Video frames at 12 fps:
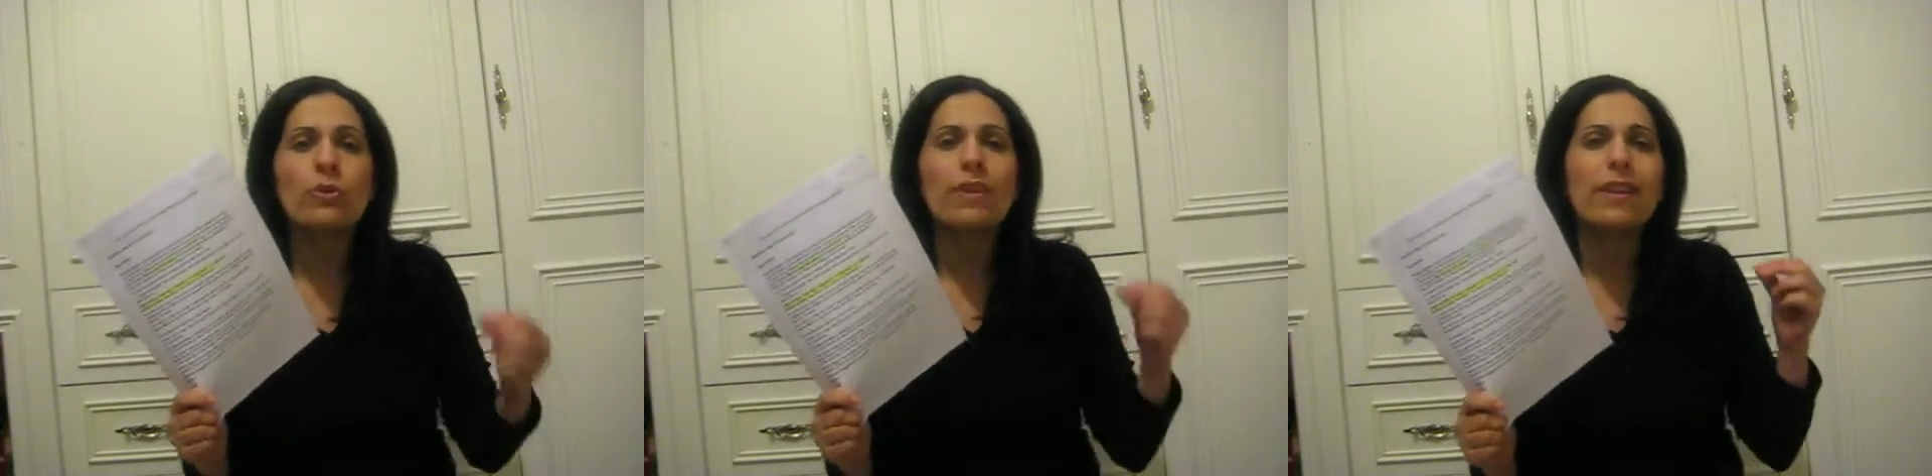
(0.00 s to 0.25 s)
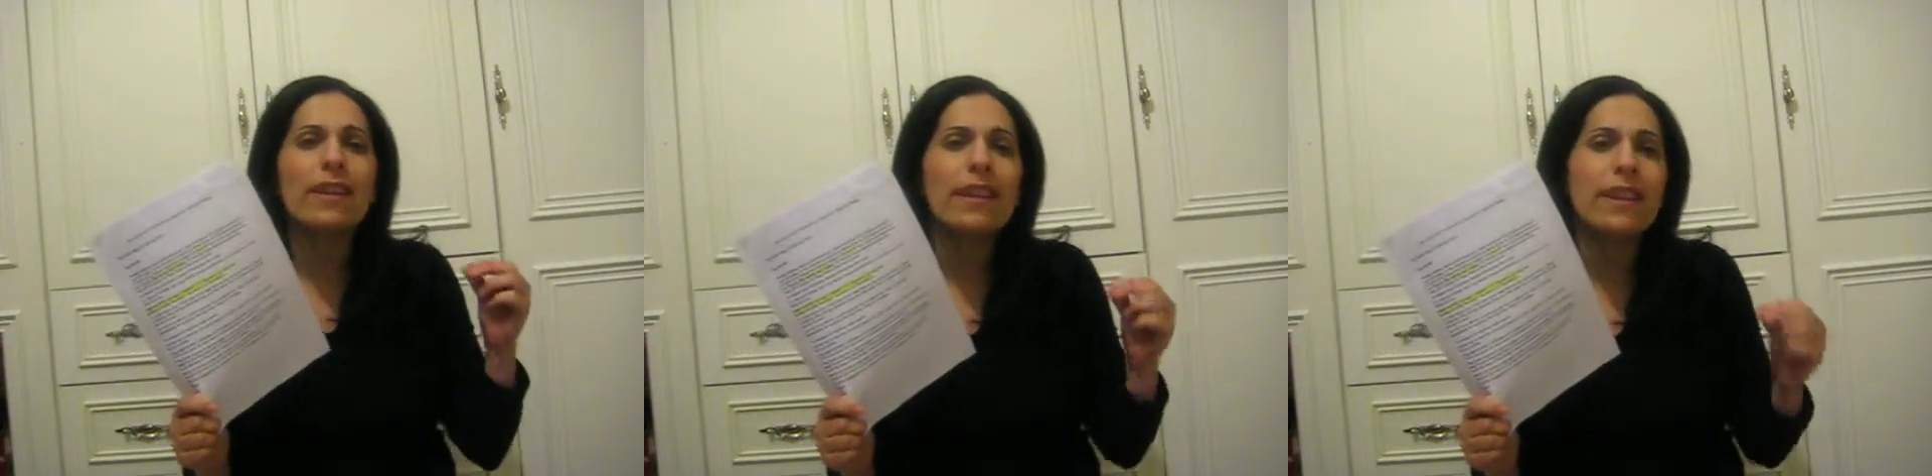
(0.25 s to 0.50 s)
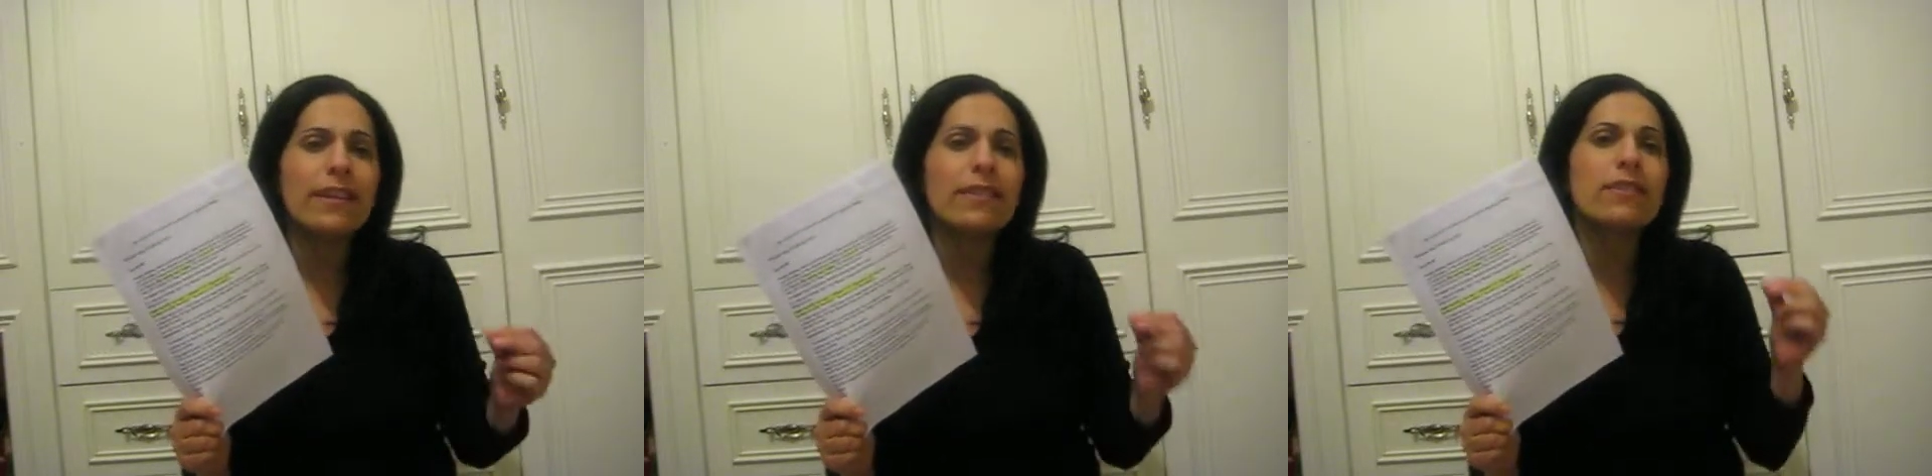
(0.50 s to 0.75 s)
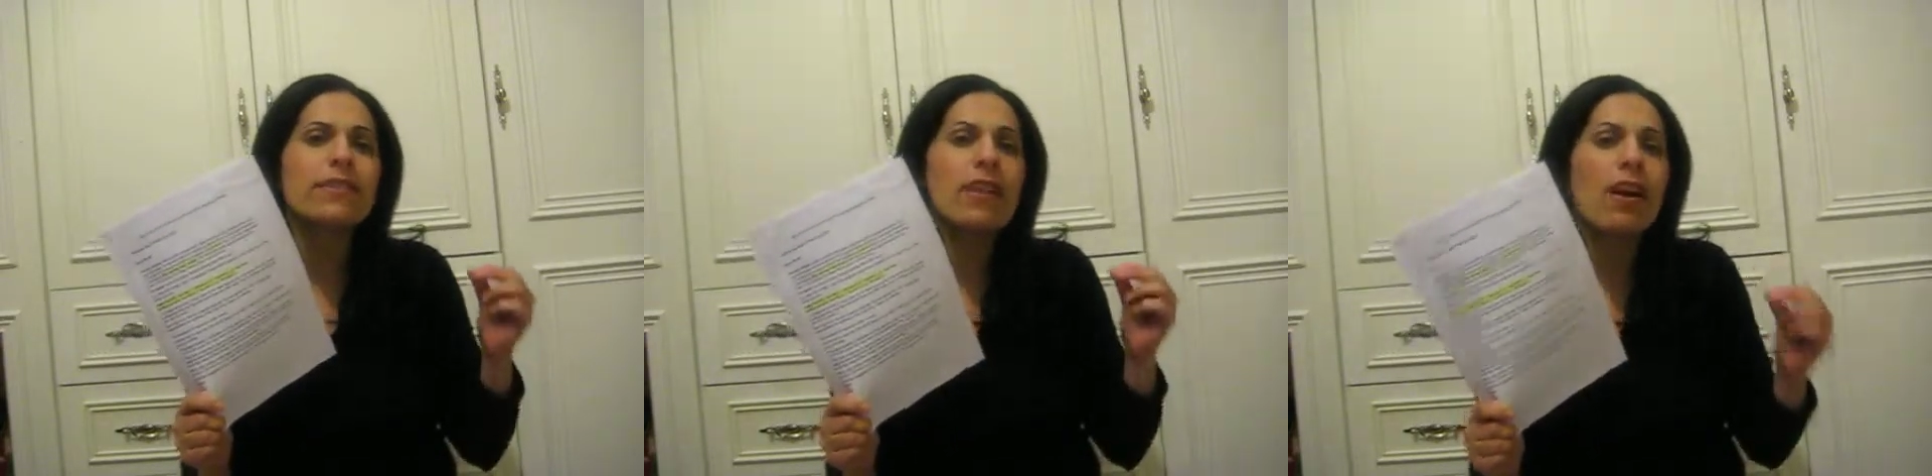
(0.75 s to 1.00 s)
the
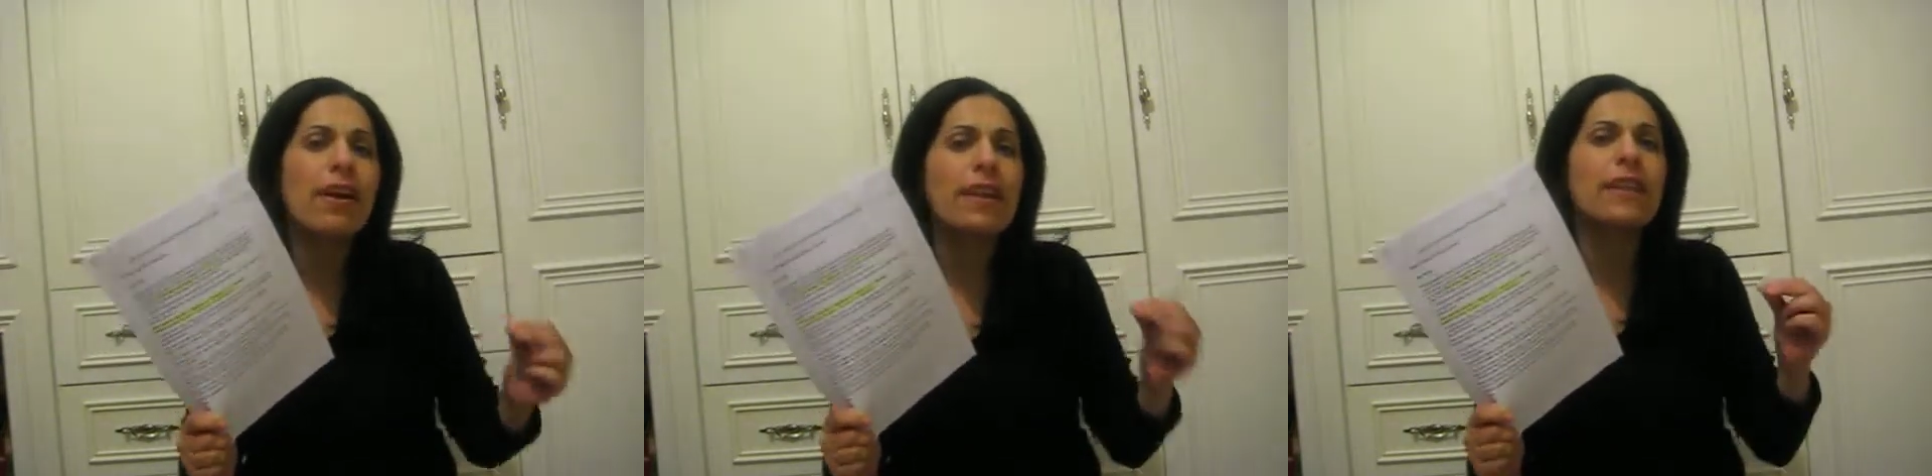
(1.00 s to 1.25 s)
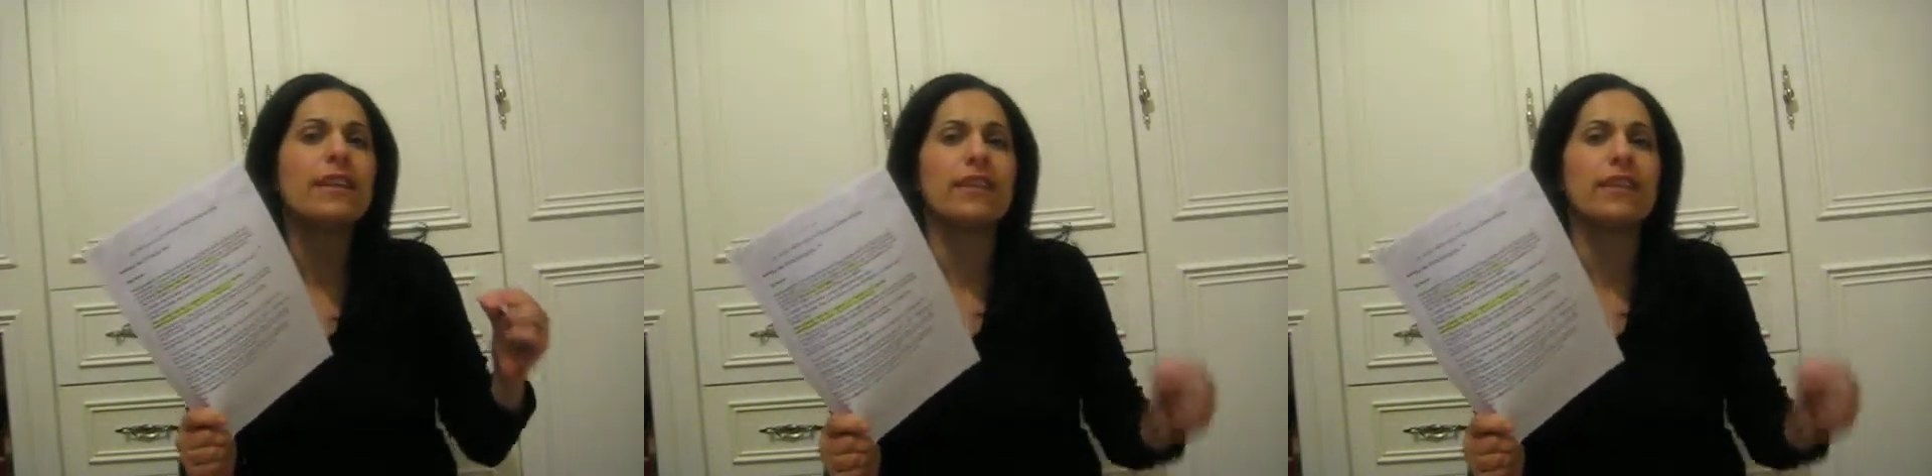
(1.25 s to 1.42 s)
little tiny